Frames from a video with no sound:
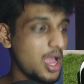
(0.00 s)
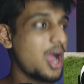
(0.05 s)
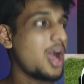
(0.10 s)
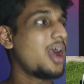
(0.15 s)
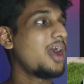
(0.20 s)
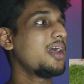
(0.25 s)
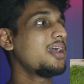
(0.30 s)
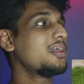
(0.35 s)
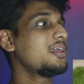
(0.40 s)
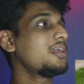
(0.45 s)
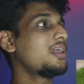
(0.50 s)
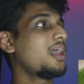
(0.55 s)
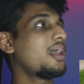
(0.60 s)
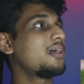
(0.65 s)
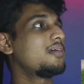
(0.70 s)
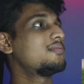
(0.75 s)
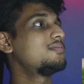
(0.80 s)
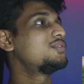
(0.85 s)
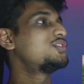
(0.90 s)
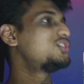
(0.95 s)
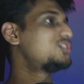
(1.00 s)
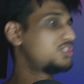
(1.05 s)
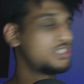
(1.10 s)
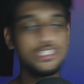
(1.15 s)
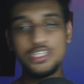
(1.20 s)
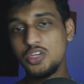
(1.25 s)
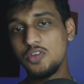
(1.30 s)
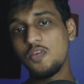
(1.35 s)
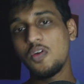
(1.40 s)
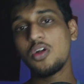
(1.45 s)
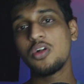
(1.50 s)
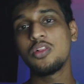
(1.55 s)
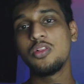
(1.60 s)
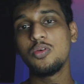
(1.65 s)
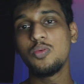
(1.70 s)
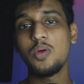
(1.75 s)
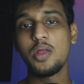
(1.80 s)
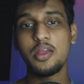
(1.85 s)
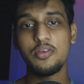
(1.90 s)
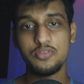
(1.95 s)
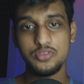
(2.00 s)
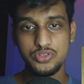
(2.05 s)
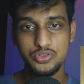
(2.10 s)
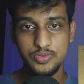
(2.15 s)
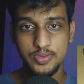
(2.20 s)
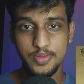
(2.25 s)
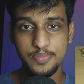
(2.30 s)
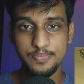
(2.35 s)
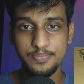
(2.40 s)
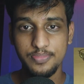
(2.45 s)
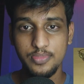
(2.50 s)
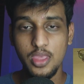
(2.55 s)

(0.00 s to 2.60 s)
I have zero clue what I was doing,